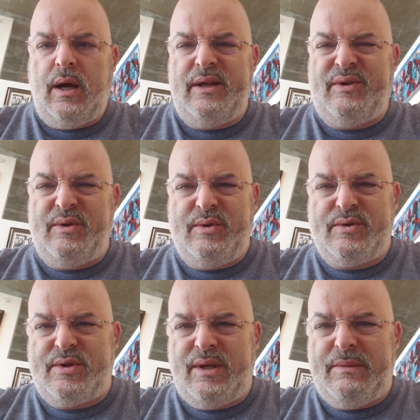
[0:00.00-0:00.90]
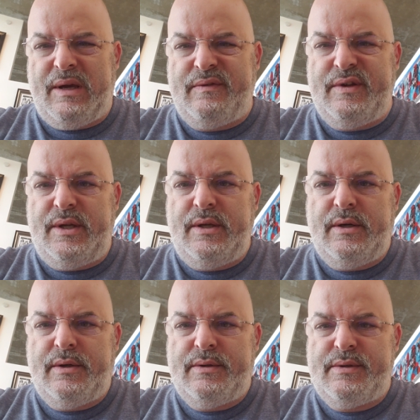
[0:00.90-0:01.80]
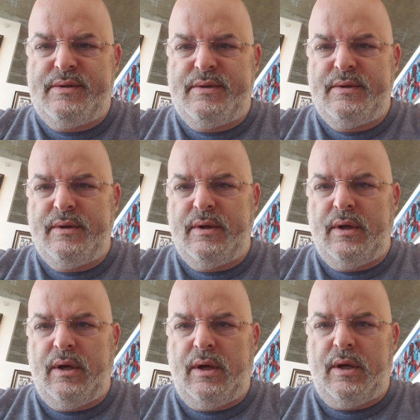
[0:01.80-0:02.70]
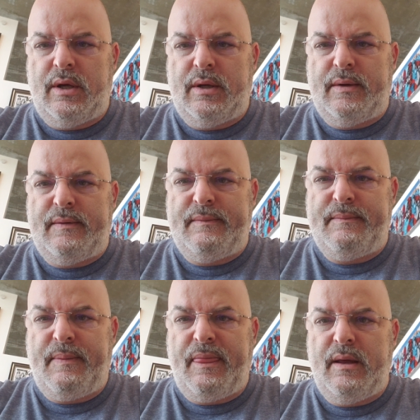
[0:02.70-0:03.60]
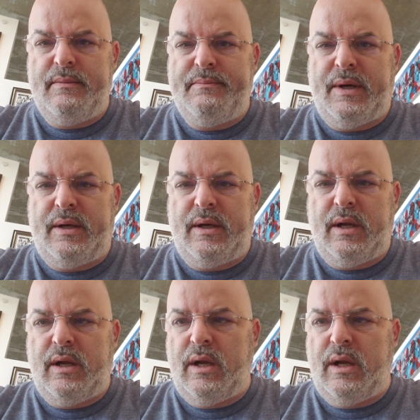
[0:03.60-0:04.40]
I don't usually make videos, but